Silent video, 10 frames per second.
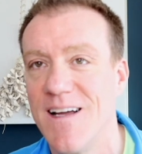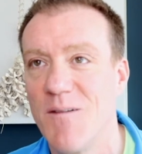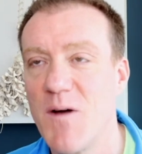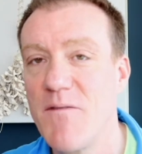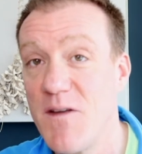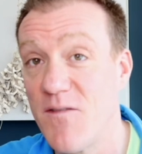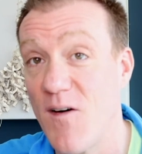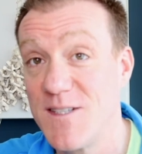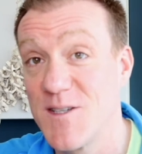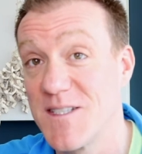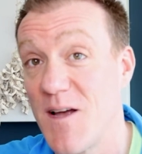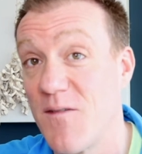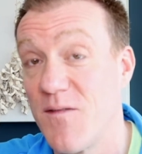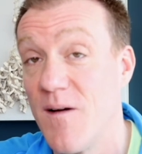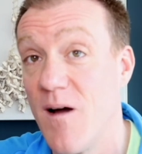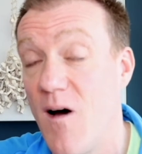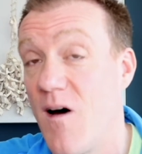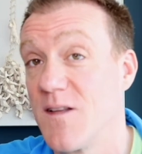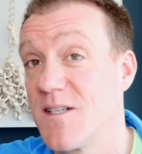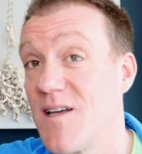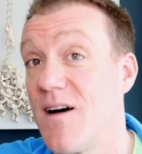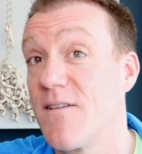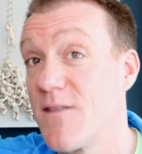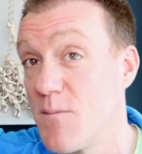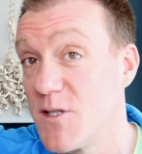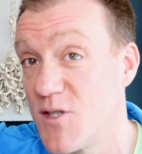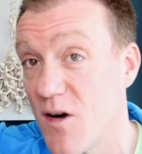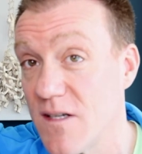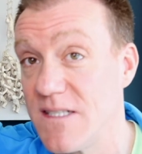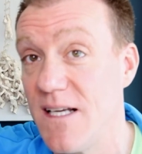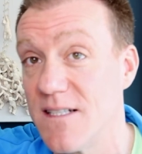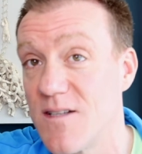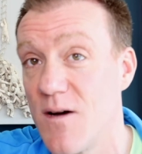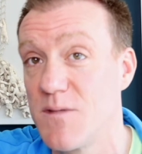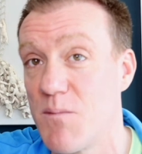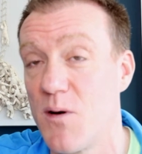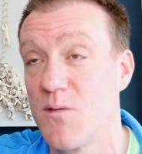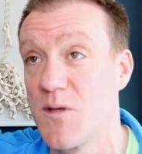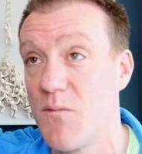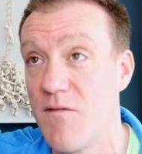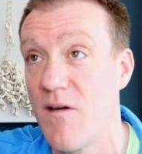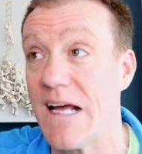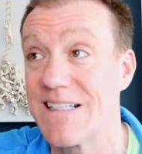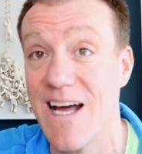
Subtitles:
whenever you find yourself on the side of the majority, it's time to pause and reflect.